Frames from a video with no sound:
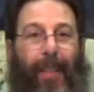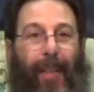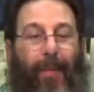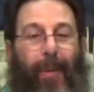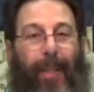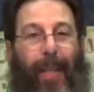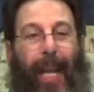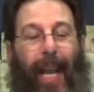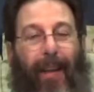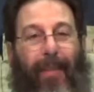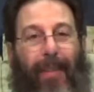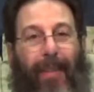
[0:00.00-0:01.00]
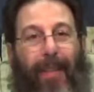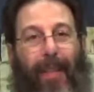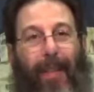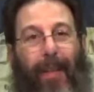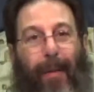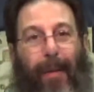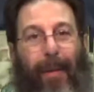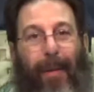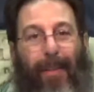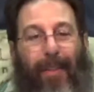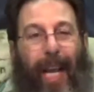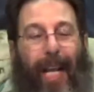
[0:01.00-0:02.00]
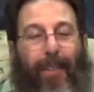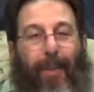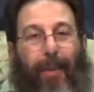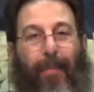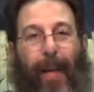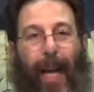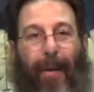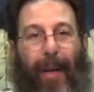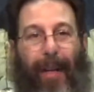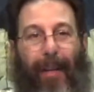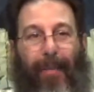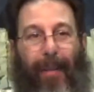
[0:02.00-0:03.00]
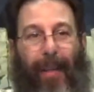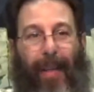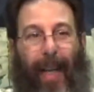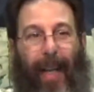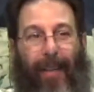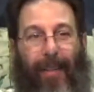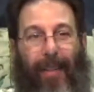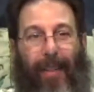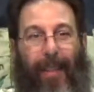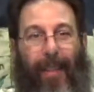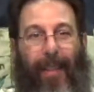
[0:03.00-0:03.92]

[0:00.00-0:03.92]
And what they have is a statue of Mary in the front of the house.